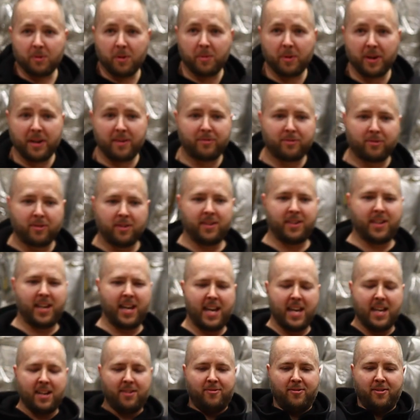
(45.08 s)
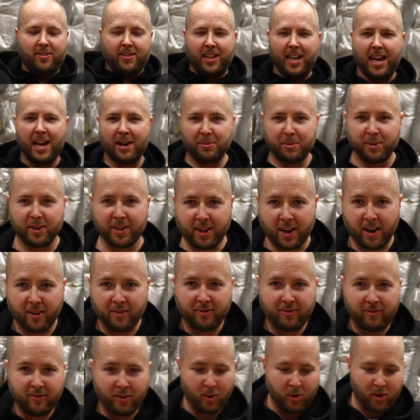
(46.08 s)
we'll wait for Dad for that one. A
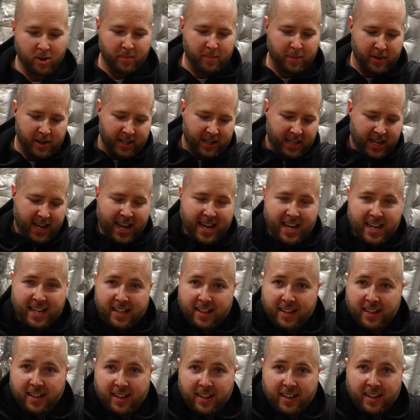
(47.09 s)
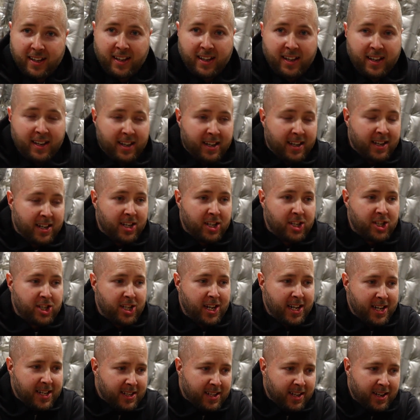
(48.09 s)
4x8
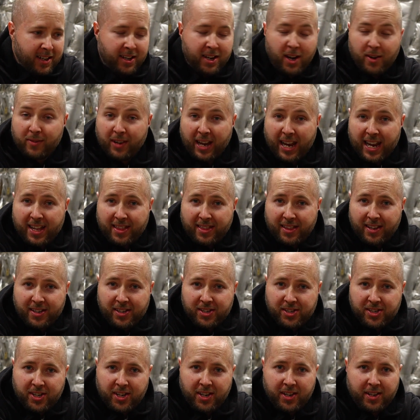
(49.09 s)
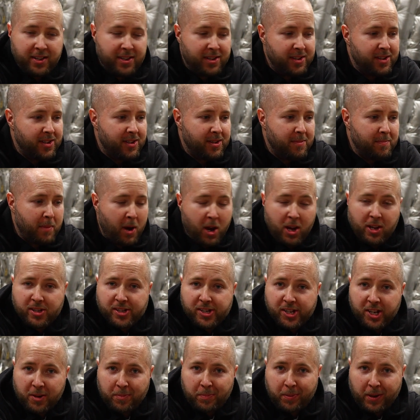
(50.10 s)
sheet of 1/8" mild
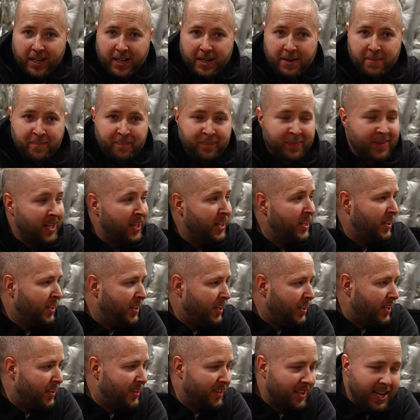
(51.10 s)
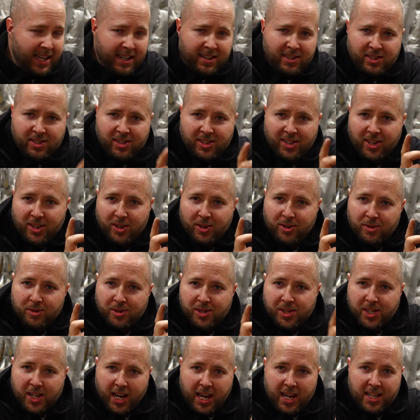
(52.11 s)
steel plate. And that is to
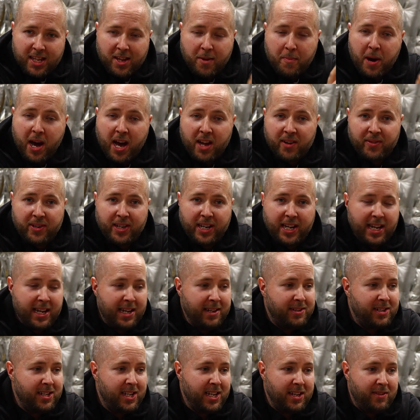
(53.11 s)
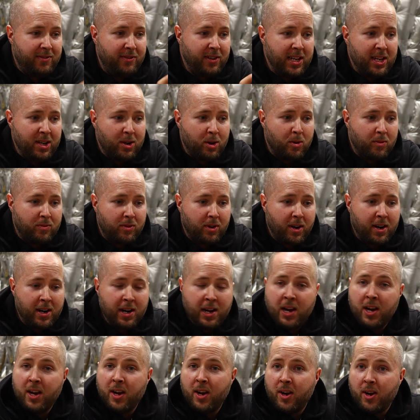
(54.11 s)
skin the bottom of an ATV over.
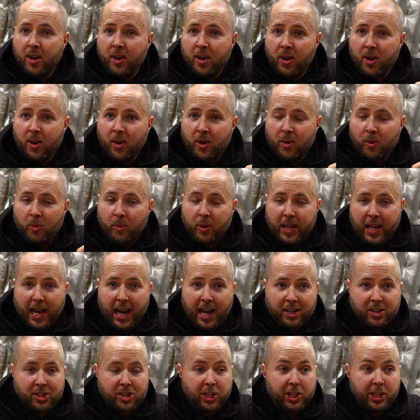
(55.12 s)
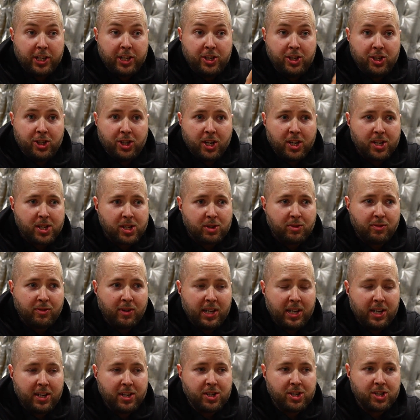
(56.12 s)
We actually just
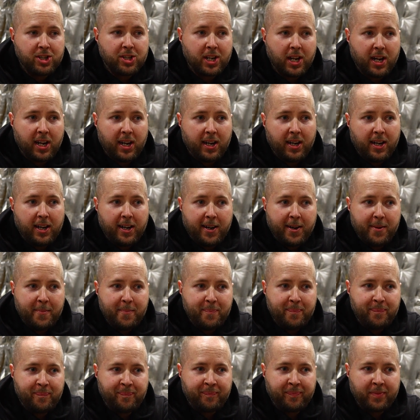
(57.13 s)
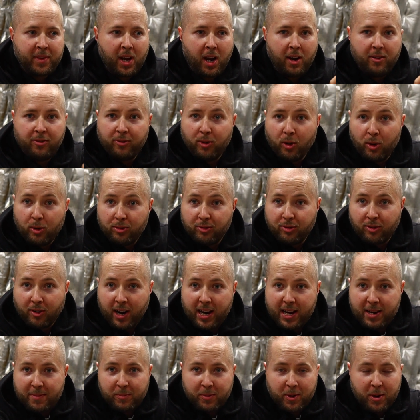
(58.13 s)
finished a full
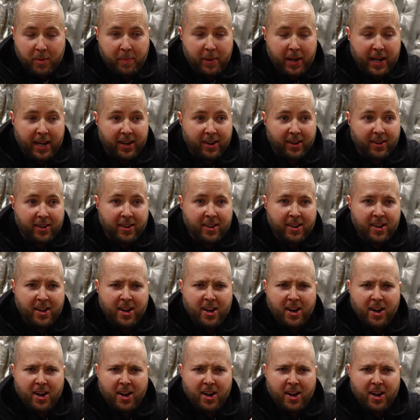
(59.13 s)
frame repair